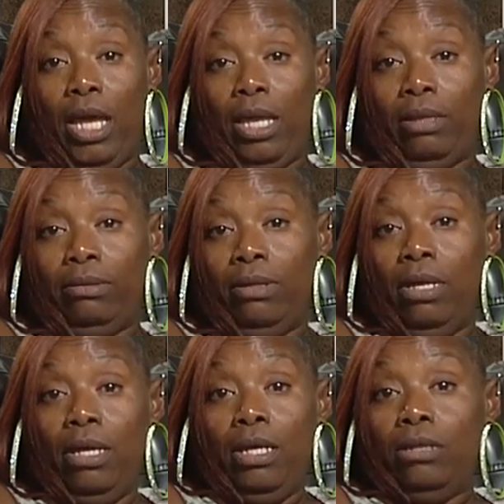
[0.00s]
And
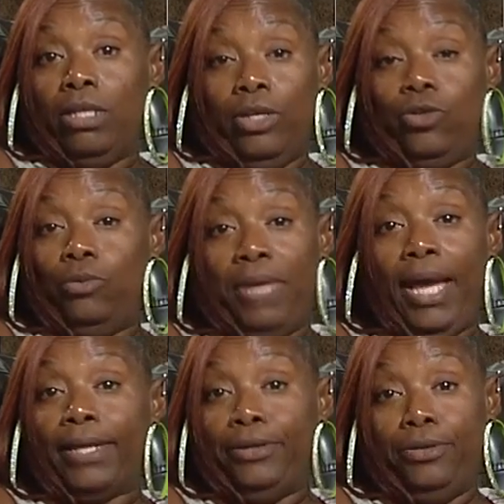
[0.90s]
they told me
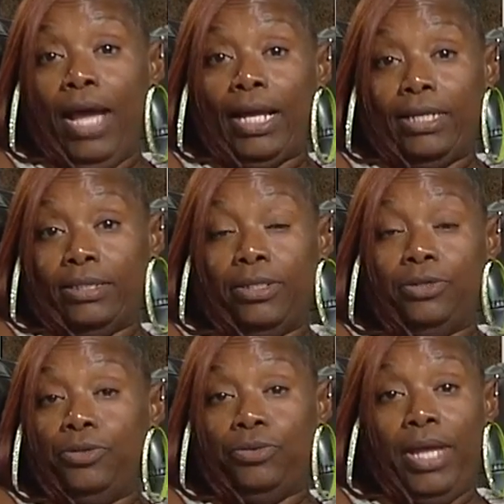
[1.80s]
I could I could
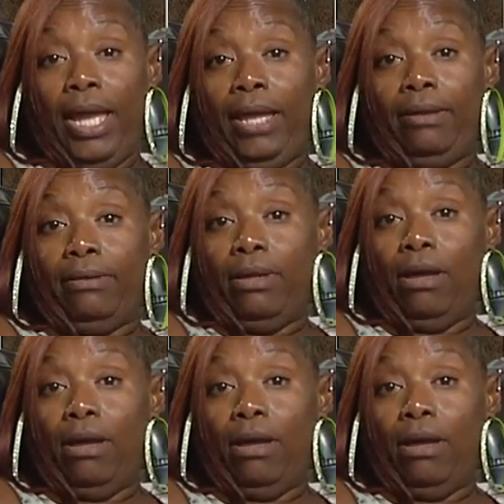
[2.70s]
still do that.